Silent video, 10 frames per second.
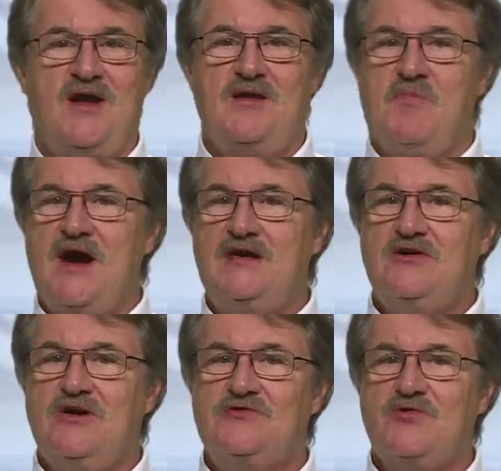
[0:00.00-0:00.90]
my
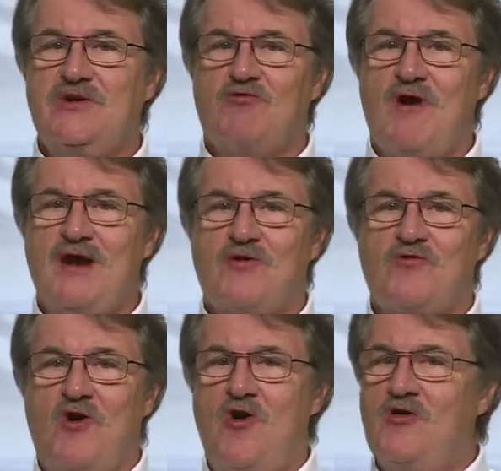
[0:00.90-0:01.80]
country, right or
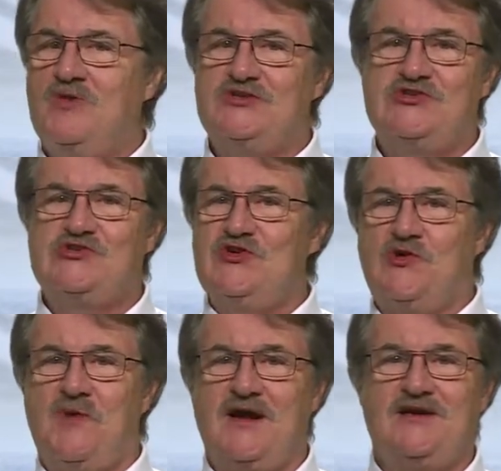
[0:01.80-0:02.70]
wrong, but still
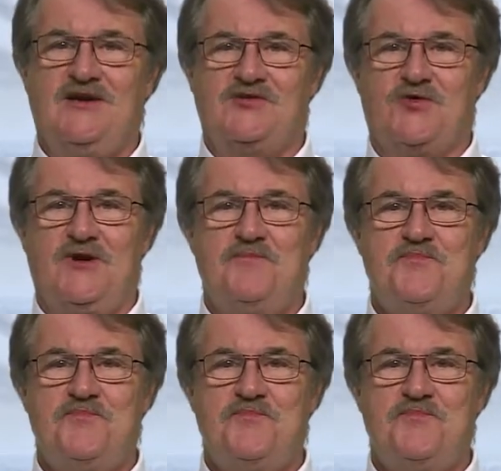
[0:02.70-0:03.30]
my country.